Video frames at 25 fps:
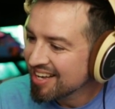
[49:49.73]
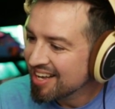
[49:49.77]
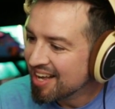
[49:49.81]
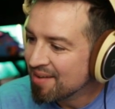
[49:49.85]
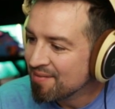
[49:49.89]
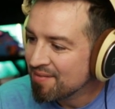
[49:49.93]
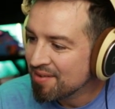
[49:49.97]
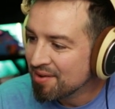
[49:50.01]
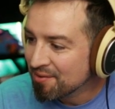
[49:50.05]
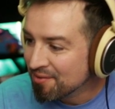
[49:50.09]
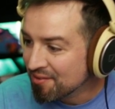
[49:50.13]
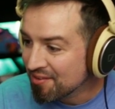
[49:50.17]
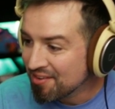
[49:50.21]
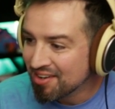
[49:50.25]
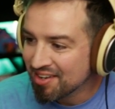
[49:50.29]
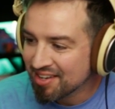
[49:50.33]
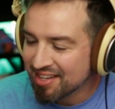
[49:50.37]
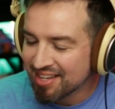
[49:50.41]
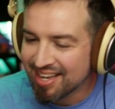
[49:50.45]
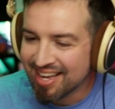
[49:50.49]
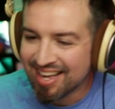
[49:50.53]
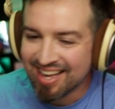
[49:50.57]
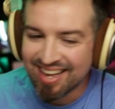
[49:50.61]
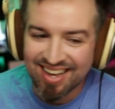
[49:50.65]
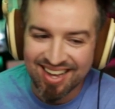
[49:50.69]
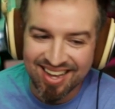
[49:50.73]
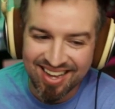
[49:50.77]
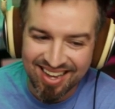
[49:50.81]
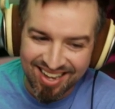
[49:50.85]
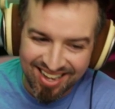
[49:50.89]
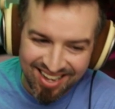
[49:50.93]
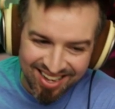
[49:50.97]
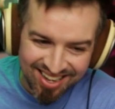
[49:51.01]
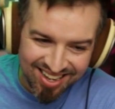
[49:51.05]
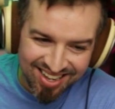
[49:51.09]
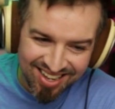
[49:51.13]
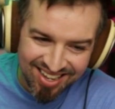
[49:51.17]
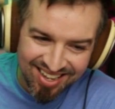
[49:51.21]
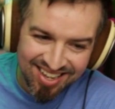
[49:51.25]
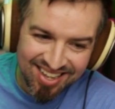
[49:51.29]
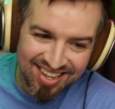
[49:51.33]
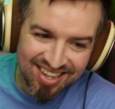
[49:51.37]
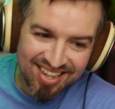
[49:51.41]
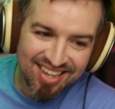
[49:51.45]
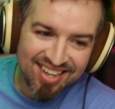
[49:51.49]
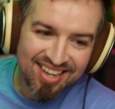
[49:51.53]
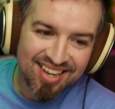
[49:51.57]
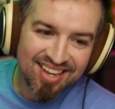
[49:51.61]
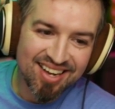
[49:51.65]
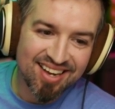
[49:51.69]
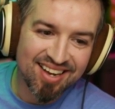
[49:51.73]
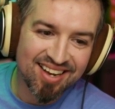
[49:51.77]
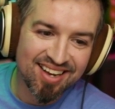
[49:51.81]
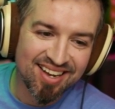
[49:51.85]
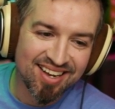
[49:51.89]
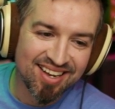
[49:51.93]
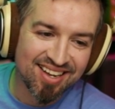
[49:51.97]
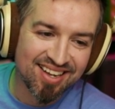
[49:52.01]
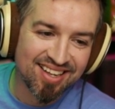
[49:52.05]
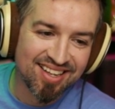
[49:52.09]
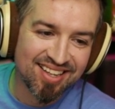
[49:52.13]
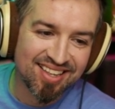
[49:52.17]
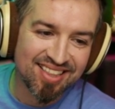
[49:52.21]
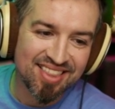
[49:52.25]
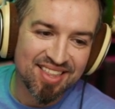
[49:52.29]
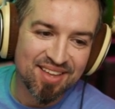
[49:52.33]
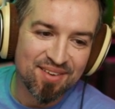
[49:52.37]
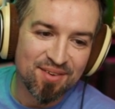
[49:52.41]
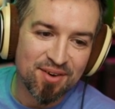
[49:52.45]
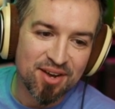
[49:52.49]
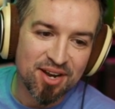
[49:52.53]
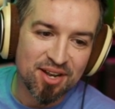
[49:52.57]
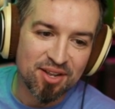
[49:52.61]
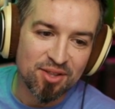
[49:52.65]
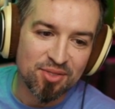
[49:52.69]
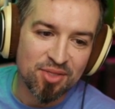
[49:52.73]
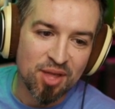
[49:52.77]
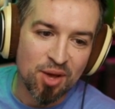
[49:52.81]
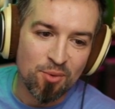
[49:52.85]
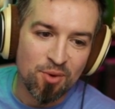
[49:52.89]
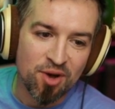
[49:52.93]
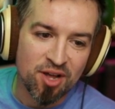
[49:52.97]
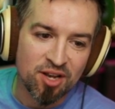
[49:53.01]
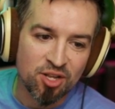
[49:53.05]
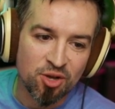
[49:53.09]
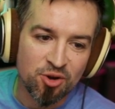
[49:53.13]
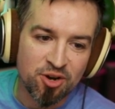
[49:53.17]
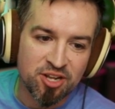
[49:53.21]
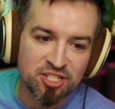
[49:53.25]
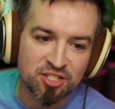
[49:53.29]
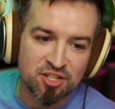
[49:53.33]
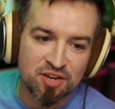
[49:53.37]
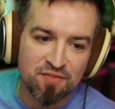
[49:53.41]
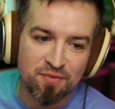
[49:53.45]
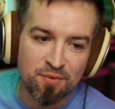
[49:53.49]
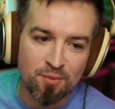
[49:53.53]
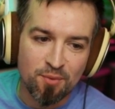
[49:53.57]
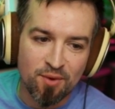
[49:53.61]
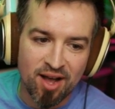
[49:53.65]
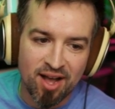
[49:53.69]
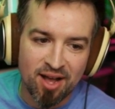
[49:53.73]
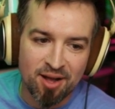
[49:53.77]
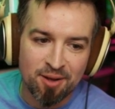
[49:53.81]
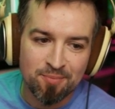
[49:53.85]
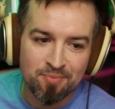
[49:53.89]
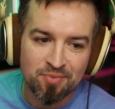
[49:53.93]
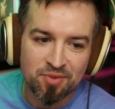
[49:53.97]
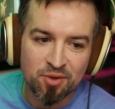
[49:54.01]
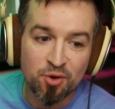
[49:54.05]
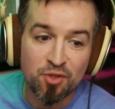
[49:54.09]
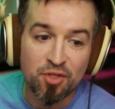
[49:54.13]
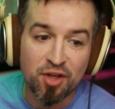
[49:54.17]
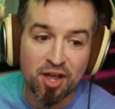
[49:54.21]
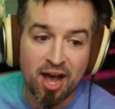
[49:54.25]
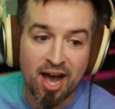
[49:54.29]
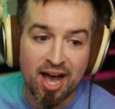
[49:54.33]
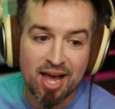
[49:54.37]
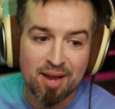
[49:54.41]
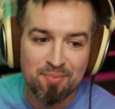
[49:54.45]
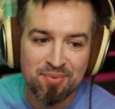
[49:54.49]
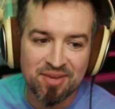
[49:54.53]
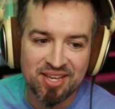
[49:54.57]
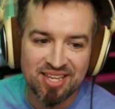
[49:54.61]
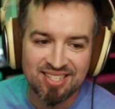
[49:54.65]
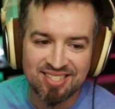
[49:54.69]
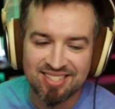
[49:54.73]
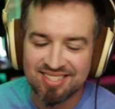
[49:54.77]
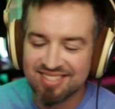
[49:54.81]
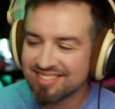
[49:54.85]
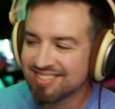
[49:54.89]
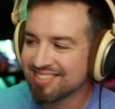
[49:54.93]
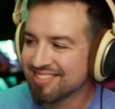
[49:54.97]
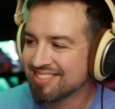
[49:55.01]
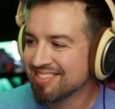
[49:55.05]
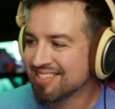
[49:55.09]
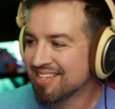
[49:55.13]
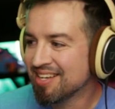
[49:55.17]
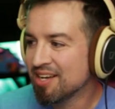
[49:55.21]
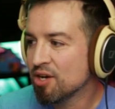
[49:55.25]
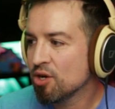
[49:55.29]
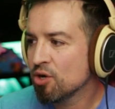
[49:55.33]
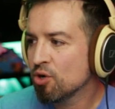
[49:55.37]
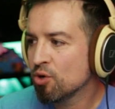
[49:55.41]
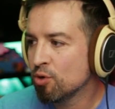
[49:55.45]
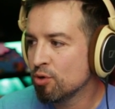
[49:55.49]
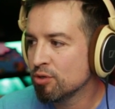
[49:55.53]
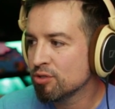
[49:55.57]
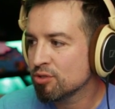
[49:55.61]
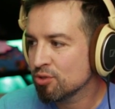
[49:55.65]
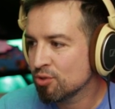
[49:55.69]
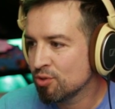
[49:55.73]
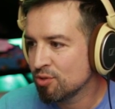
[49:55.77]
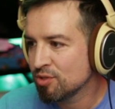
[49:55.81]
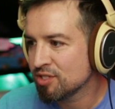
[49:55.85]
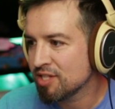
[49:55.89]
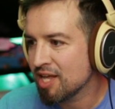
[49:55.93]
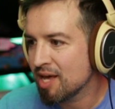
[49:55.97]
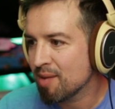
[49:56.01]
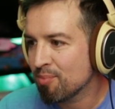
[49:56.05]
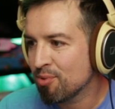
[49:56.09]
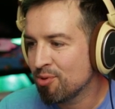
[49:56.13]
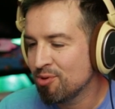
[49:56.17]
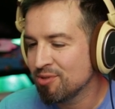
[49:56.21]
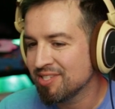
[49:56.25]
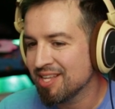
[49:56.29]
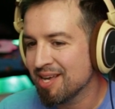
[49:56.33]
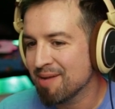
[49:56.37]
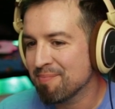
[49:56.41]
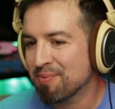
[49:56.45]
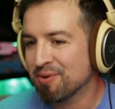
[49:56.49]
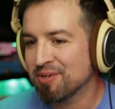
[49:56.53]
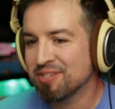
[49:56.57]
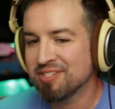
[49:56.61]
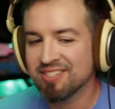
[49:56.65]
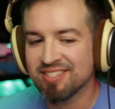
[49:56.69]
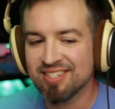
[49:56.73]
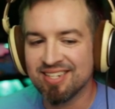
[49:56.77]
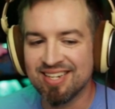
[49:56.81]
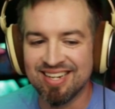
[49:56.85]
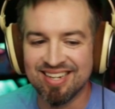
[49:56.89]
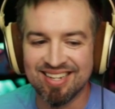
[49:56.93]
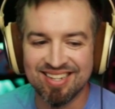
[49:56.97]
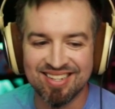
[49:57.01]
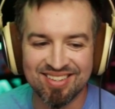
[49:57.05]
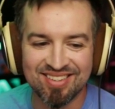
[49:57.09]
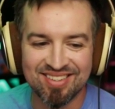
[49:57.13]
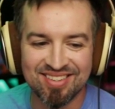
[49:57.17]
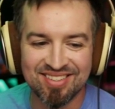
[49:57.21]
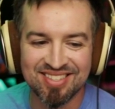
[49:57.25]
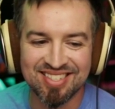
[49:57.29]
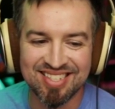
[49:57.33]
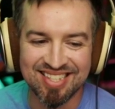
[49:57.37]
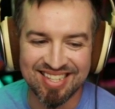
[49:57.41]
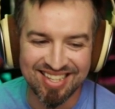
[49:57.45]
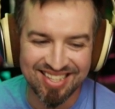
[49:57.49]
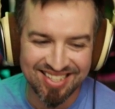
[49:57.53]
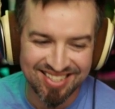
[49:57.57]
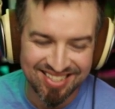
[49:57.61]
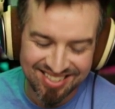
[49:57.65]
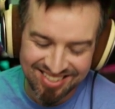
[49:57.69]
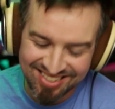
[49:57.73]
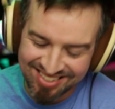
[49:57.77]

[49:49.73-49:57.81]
I mean, really. Uh, that one, that one loading screen from WoW with a C O D piece. Who's who's that? Who's that person? Who's that?